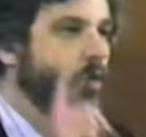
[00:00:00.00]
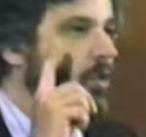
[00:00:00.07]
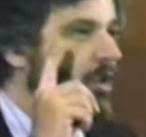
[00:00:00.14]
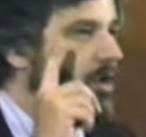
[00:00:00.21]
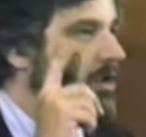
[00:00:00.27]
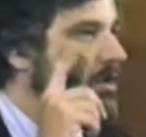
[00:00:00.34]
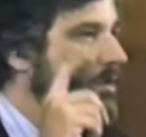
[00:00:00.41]

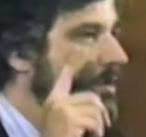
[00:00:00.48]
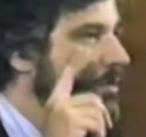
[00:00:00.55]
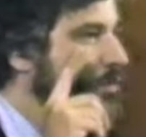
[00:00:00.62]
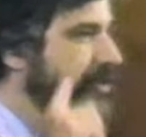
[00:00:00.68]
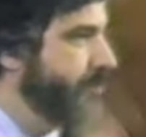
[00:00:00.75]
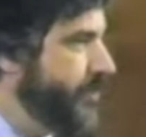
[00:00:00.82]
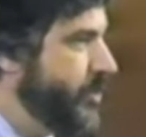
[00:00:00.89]
or
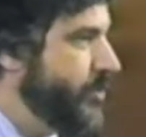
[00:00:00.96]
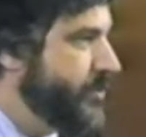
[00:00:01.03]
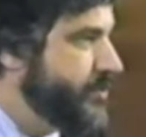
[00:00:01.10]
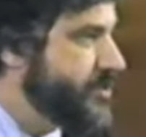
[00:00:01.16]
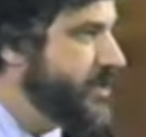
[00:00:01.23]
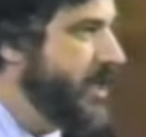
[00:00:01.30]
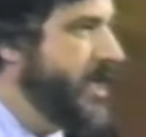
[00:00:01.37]
with
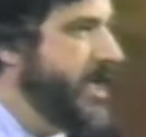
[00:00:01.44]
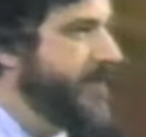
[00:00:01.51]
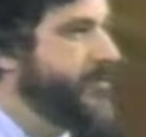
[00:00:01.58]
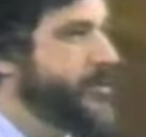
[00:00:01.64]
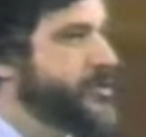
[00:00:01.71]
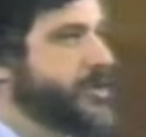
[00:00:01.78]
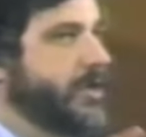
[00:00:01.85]
booze.
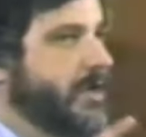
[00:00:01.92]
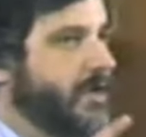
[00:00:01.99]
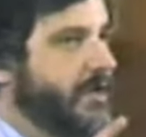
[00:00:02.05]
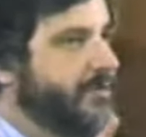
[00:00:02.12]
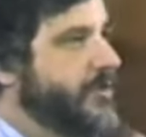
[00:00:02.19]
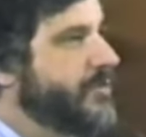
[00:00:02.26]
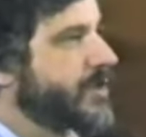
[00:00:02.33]
If you
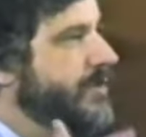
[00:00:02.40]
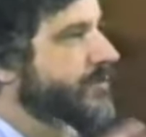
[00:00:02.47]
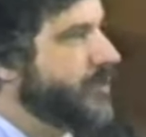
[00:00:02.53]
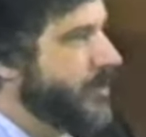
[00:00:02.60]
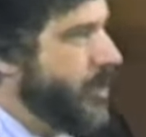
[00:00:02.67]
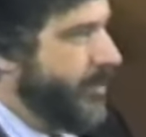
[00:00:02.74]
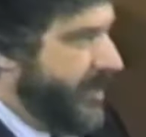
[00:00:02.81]
start, if you think
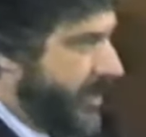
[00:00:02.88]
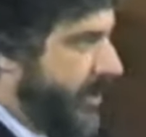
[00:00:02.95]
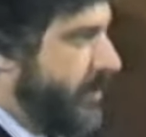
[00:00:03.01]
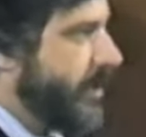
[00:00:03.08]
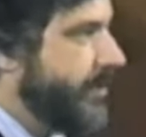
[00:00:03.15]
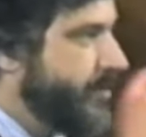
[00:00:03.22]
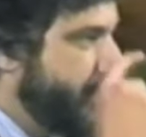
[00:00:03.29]
for a moment,
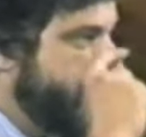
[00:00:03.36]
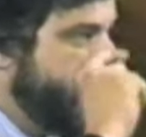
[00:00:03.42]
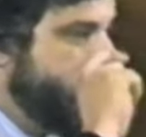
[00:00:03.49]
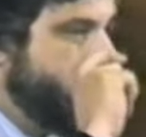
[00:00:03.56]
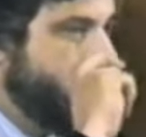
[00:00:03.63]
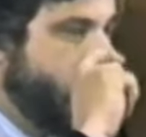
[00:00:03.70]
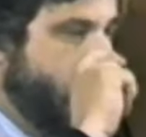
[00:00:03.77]
I'll come to
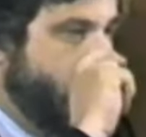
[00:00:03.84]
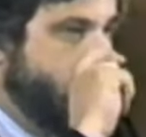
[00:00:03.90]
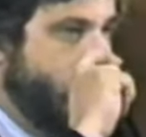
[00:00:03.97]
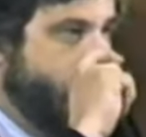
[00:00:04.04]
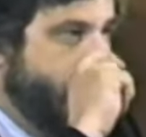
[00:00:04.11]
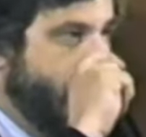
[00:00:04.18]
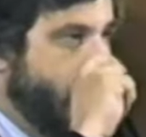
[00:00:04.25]
you,
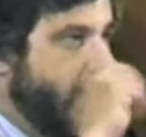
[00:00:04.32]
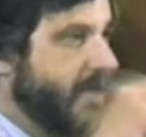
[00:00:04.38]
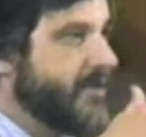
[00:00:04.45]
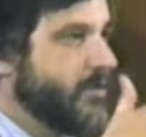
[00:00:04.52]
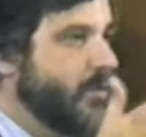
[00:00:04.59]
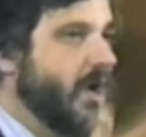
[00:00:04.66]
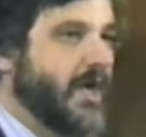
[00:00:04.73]
uh, about a
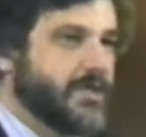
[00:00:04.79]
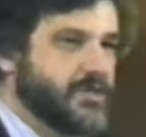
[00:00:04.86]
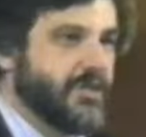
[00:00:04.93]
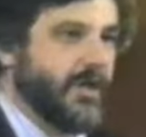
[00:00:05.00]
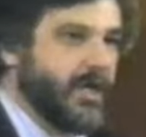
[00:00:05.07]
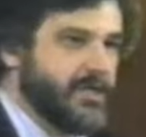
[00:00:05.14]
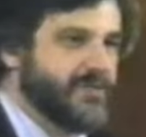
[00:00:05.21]
lot of the rock
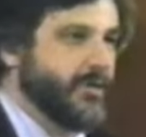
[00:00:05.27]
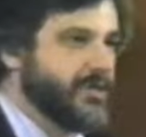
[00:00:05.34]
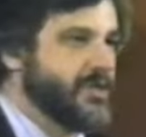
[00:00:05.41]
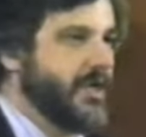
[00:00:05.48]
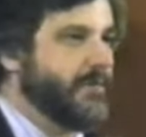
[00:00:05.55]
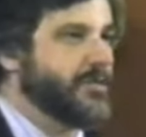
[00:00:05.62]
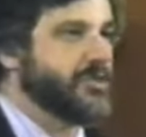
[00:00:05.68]
stars, for
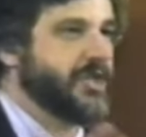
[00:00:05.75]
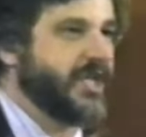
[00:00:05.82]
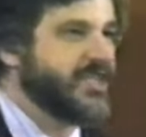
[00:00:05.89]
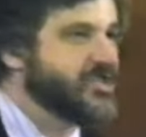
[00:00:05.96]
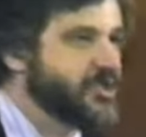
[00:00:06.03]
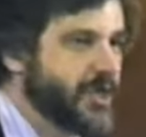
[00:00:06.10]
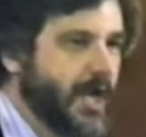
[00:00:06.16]
example,
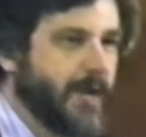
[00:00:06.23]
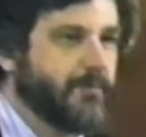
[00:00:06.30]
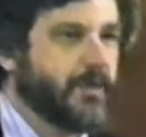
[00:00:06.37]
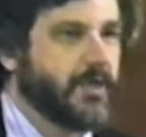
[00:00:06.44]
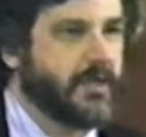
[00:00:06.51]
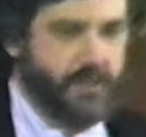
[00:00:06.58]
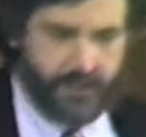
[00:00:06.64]
Janis
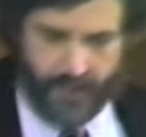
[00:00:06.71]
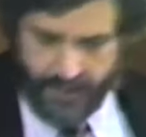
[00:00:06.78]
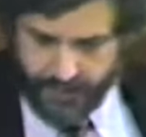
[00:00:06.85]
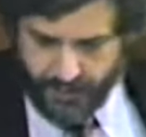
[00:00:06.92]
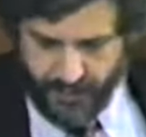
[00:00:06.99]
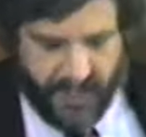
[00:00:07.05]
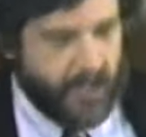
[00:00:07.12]
Joplin,
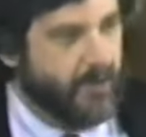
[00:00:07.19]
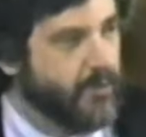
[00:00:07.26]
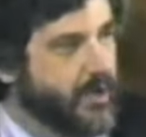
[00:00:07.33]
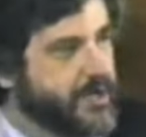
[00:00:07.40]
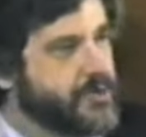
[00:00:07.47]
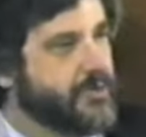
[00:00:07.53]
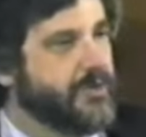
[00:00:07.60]
uh, Jimi
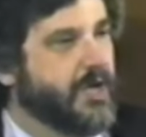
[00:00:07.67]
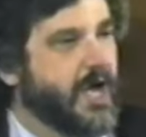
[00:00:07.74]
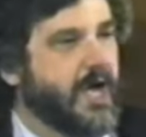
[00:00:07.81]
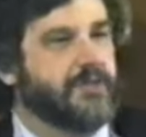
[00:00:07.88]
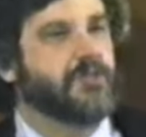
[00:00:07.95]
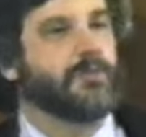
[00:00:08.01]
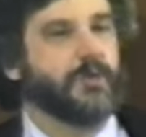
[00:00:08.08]
Hendrix, who
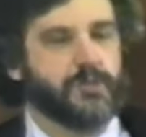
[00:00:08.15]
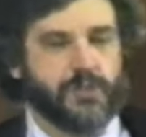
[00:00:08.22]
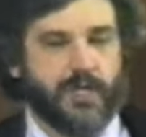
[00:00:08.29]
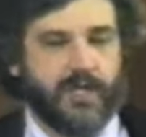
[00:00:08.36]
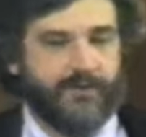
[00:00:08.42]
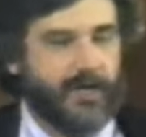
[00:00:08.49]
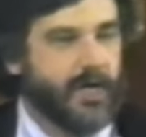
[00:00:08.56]
died
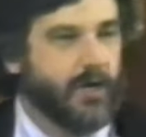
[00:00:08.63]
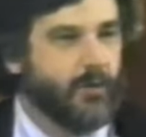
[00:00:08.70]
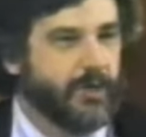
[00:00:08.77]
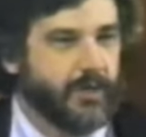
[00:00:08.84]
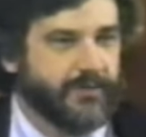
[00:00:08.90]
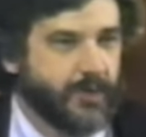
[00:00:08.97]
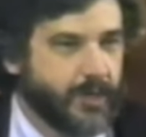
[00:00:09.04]
supposedly of
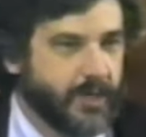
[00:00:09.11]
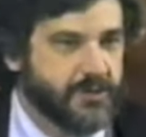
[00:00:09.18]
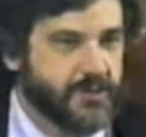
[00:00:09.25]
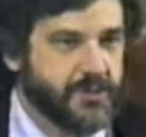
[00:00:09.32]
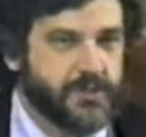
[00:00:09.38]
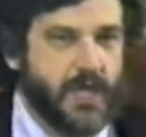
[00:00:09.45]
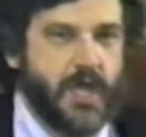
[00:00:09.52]
heroin
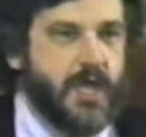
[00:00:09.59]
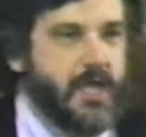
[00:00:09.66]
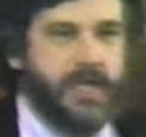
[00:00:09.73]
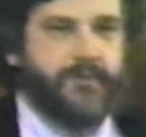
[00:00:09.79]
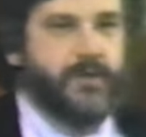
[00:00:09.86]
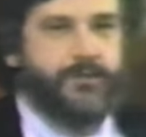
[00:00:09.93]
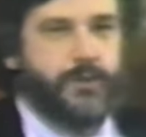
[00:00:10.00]
overdoses,
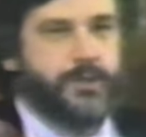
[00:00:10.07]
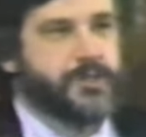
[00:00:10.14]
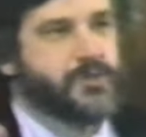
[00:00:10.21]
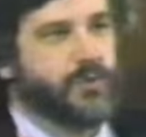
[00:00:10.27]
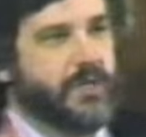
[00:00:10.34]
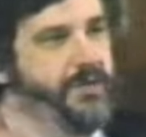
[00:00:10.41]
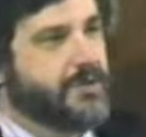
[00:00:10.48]
even if you
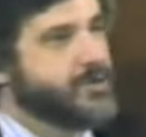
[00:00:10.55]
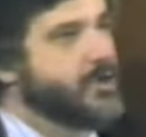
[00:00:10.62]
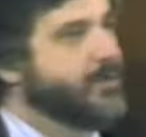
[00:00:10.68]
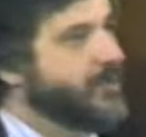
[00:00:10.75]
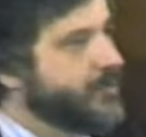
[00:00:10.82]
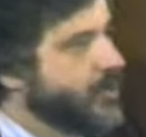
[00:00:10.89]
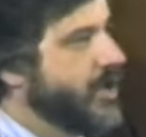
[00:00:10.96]
just read the
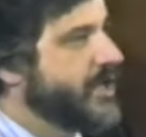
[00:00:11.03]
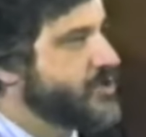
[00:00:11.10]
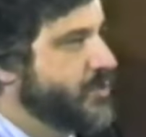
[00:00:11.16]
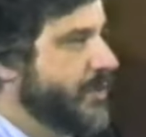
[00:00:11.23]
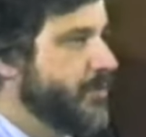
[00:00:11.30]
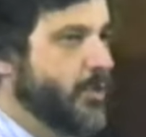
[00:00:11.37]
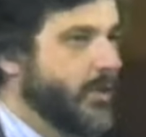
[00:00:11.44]
stupid
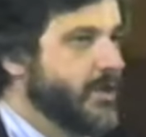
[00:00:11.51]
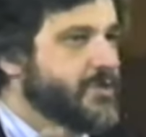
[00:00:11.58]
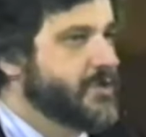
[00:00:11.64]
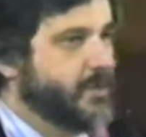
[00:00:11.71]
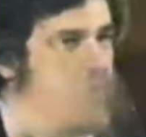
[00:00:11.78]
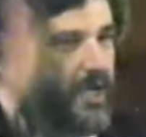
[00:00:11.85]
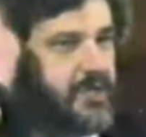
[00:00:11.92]
press
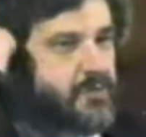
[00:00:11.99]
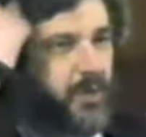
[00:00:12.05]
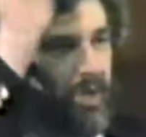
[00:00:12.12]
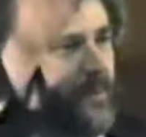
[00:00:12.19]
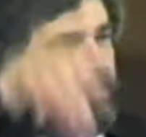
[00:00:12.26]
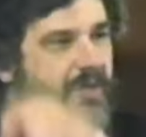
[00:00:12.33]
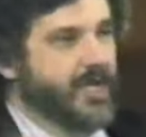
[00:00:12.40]
reports, the press
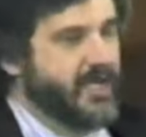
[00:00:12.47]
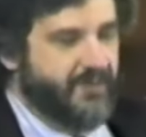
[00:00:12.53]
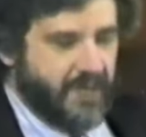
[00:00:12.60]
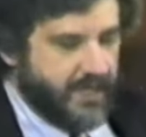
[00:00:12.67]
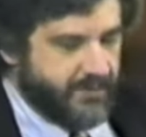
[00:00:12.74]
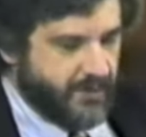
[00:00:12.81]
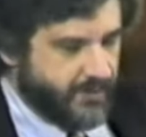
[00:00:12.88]
will
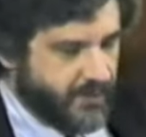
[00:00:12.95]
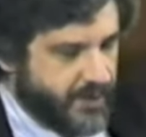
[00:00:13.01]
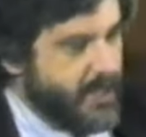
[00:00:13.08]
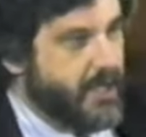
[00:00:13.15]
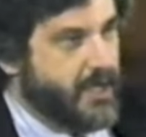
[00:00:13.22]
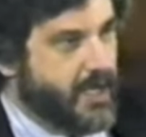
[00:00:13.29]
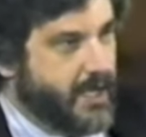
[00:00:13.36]
believe anything the
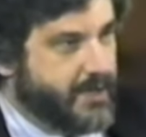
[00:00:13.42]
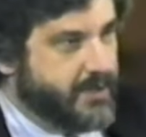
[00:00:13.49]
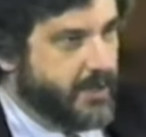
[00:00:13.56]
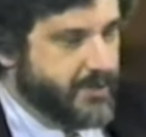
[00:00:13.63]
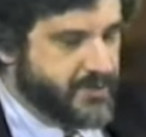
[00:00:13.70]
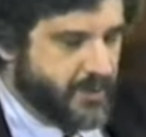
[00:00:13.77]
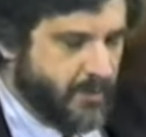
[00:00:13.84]
DEA
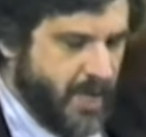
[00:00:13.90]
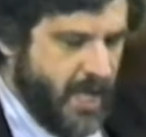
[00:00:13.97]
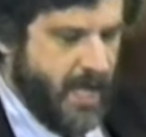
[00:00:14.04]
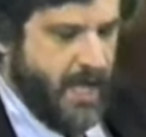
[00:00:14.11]
tells them.